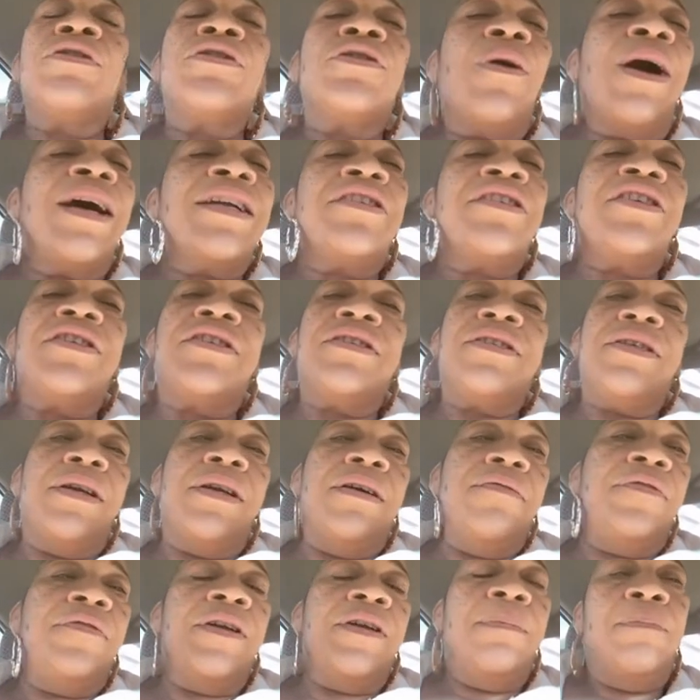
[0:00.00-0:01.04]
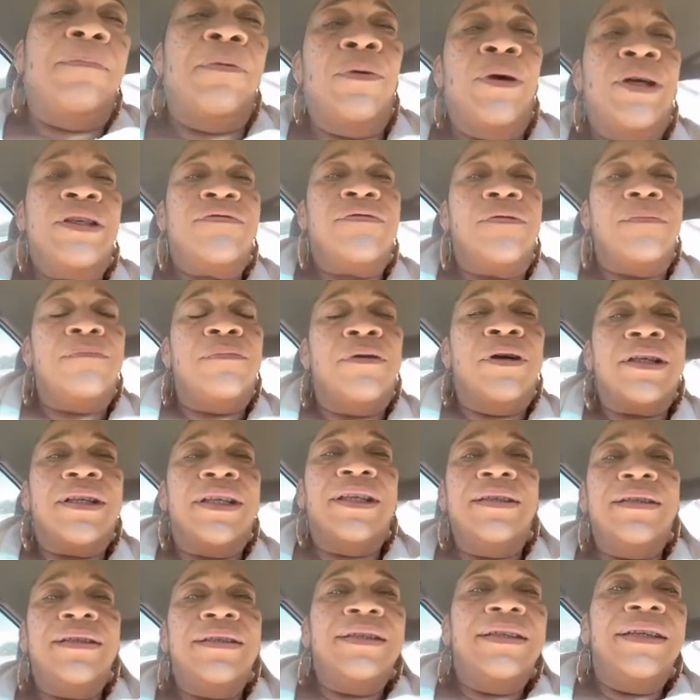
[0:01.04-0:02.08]
So I just stood up for the boys from
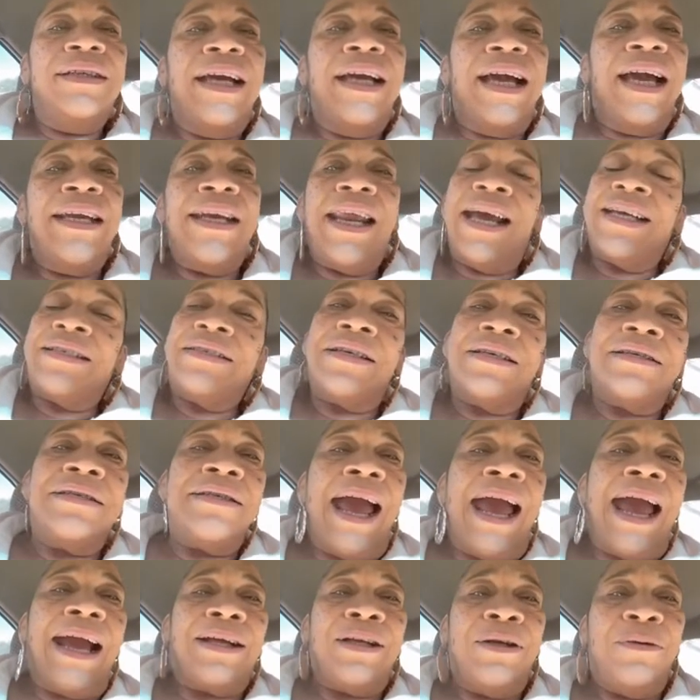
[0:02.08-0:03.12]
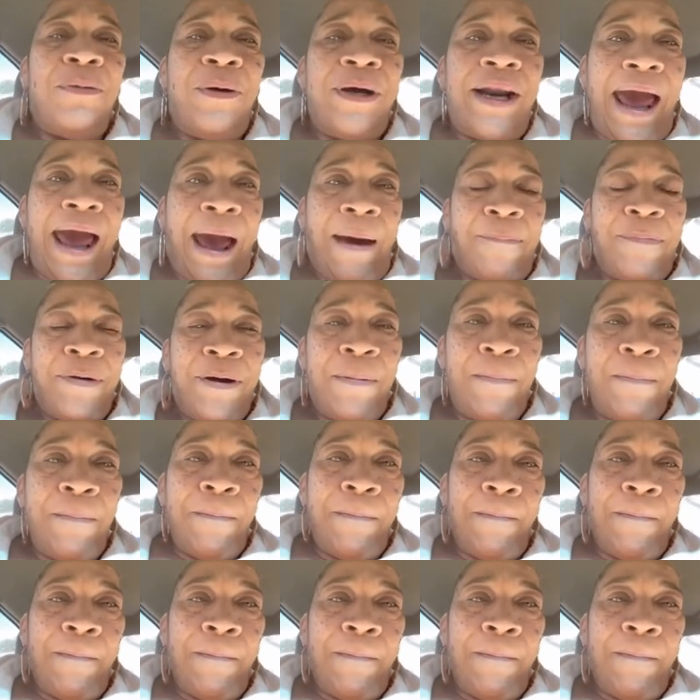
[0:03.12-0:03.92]
Brooklyn. And that's exactly what happened.